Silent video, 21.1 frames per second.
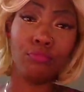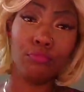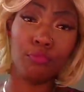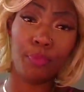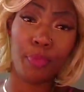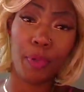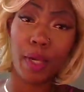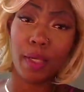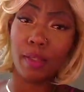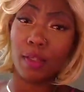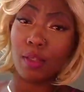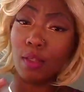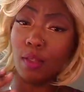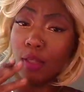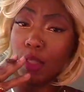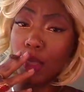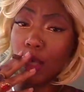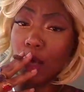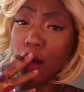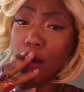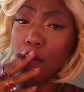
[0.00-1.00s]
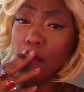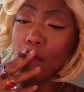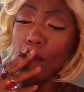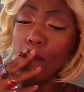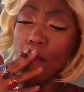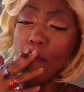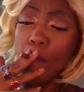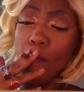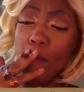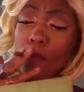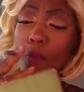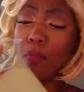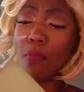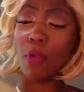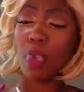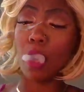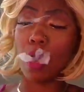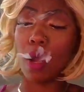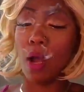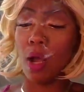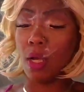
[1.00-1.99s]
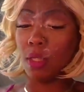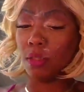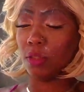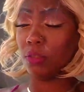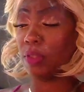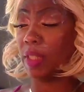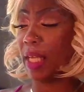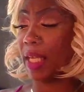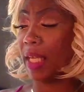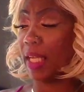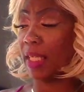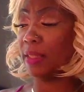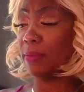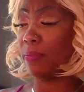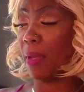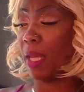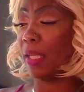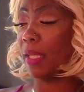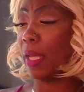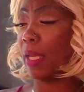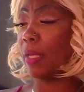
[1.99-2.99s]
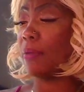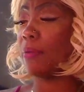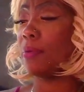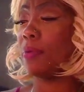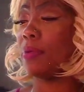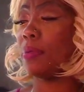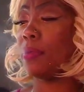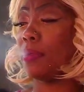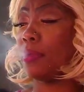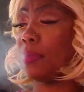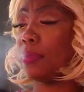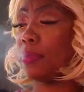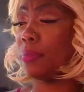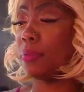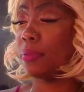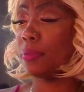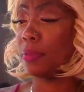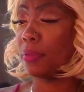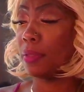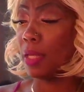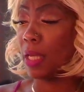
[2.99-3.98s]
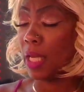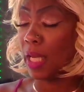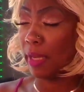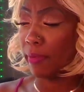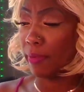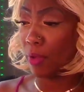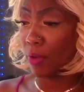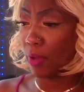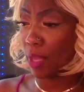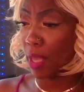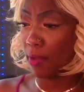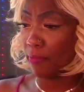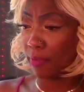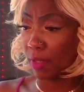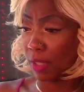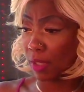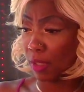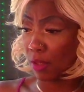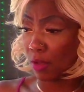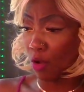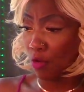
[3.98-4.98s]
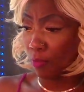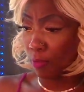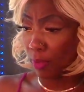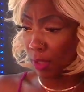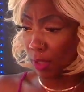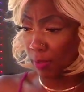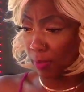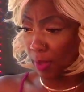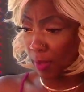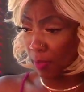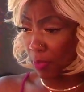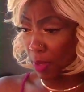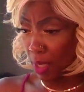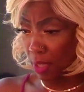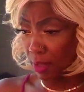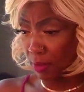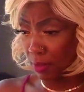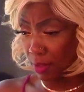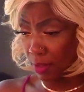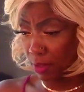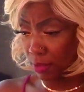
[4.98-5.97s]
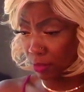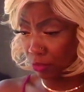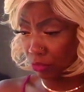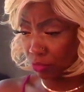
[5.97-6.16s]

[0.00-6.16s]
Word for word: Pisces. So take it as my life. If your canvas is open to be painted and